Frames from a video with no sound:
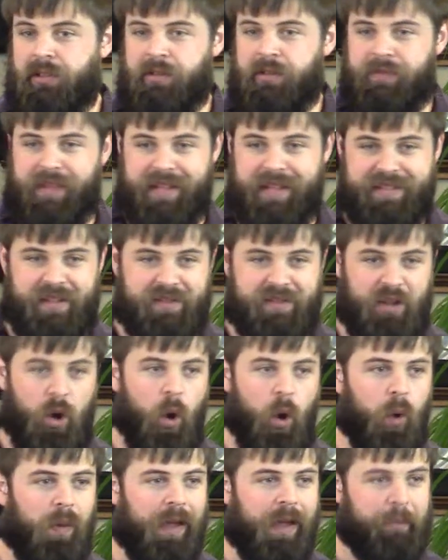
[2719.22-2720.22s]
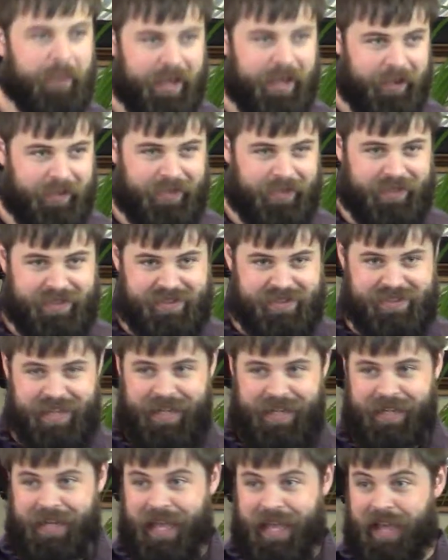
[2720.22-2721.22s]
That sounds a whole lot better than the
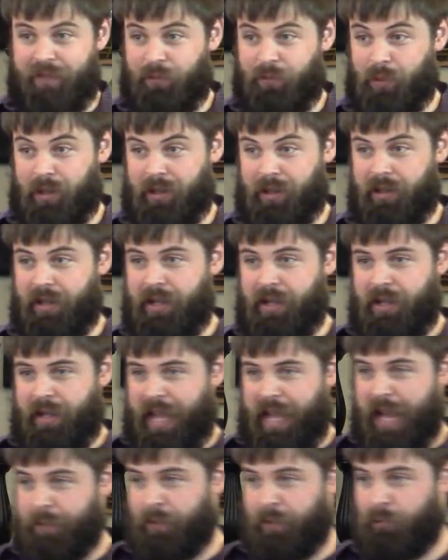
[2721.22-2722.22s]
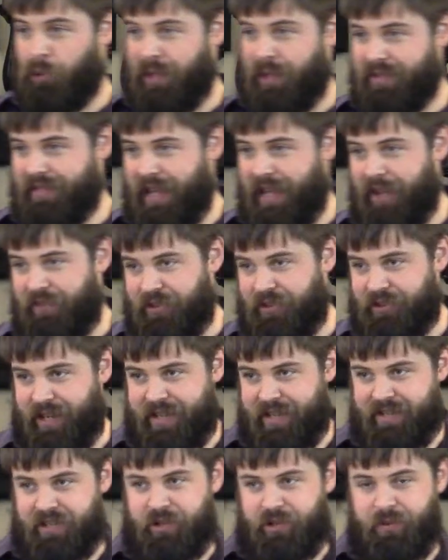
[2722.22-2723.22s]
second half where Abram runs off and
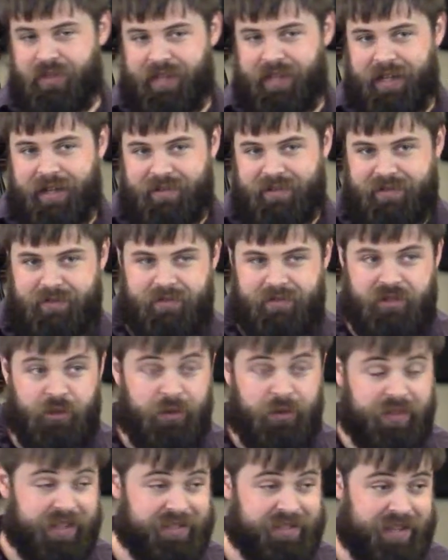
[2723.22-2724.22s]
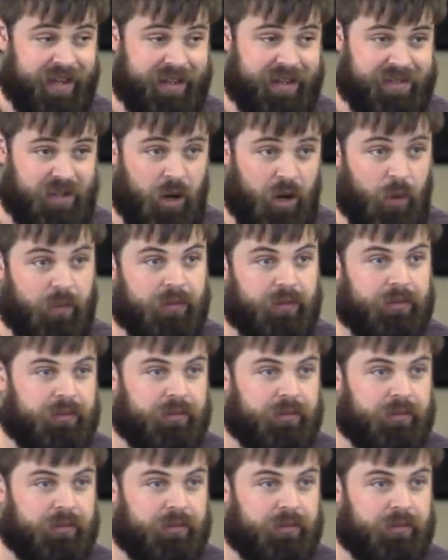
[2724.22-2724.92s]
tries to do, thing on, do things on his own.